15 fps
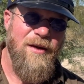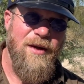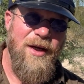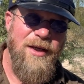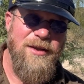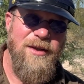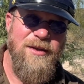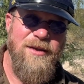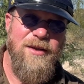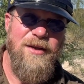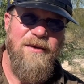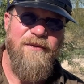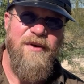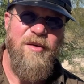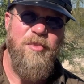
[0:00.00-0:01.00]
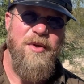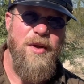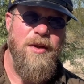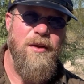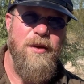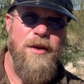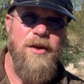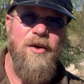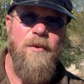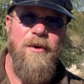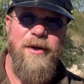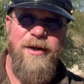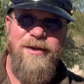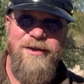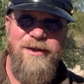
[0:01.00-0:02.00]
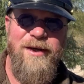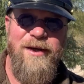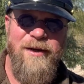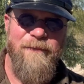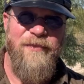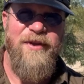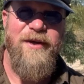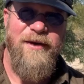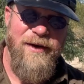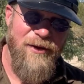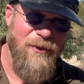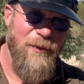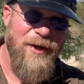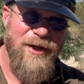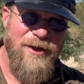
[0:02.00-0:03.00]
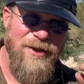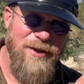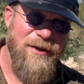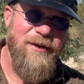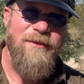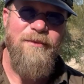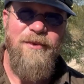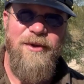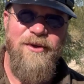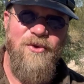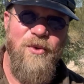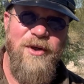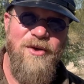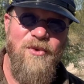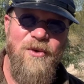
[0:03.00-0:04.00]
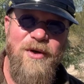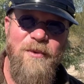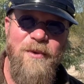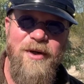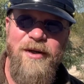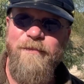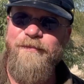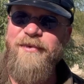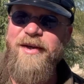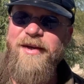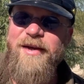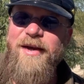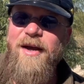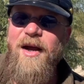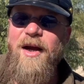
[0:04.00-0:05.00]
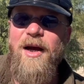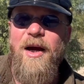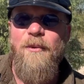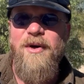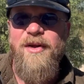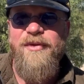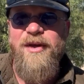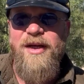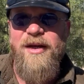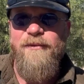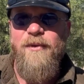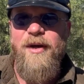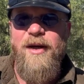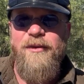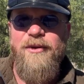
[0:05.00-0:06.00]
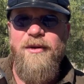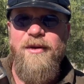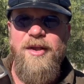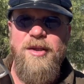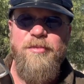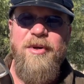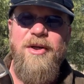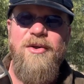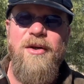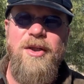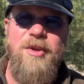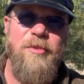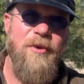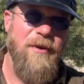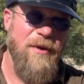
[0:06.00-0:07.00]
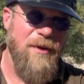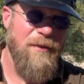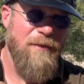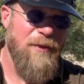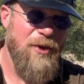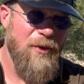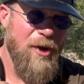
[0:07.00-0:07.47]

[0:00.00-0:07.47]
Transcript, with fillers: 1865 pistol, still working today on the range in 2021. Uh, I want to thank everyone out there that's a Patreon supporter. You